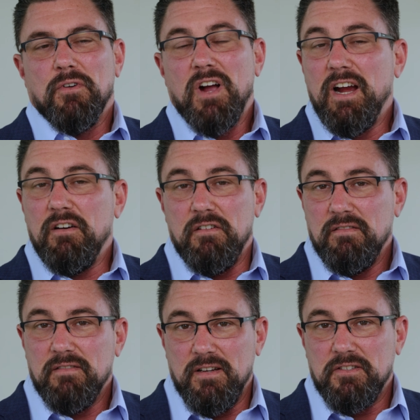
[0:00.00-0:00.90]
were
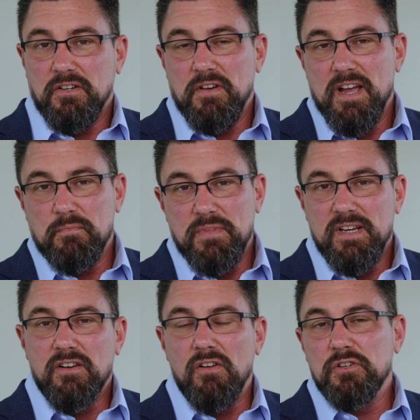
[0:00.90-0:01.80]
hired to go down and
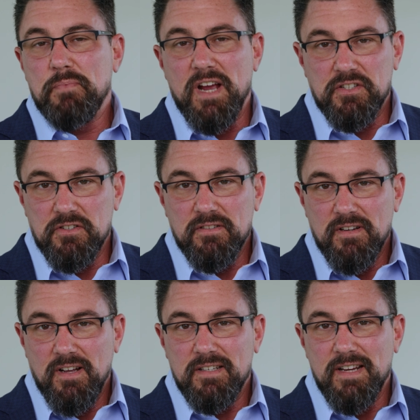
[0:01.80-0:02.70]
be a college pastor
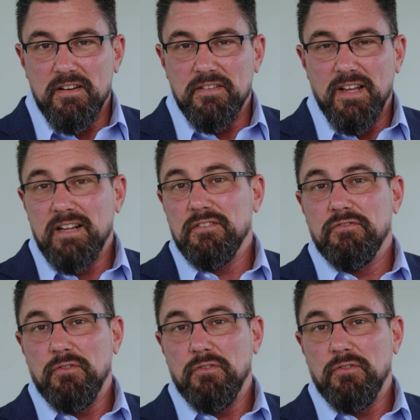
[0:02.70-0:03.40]
down in Lakeland,